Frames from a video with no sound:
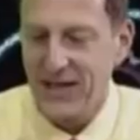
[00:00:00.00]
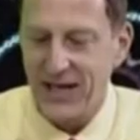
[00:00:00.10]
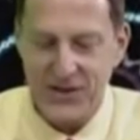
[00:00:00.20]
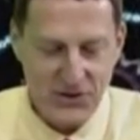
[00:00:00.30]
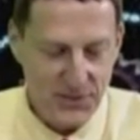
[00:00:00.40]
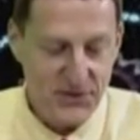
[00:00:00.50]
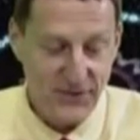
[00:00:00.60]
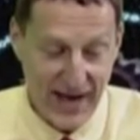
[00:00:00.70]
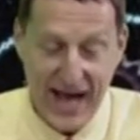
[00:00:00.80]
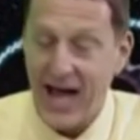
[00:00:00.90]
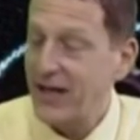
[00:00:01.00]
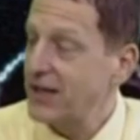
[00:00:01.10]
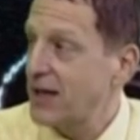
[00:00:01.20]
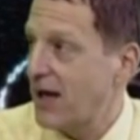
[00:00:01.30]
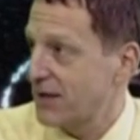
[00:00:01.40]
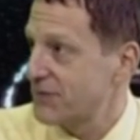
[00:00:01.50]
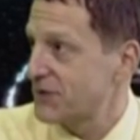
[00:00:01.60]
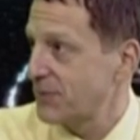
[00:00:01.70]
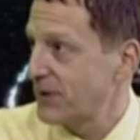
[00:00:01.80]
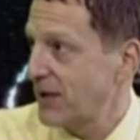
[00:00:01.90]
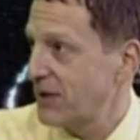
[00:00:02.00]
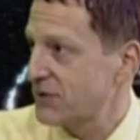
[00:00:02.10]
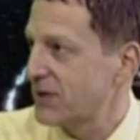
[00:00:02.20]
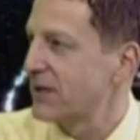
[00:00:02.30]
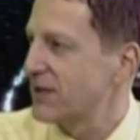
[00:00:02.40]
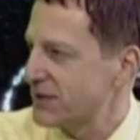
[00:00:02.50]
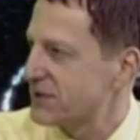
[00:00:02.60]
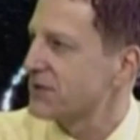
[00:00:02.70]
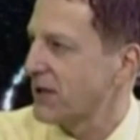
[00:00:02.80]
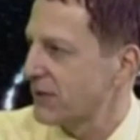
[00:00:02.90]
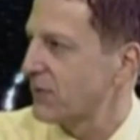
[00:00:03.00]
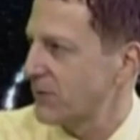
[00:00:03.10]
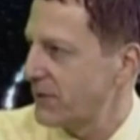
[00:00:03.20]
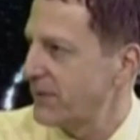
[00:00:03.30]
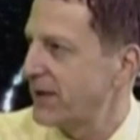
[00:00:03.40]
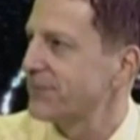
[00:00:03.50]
in terms of adding cognitive stimulation, this is kind of what we mean.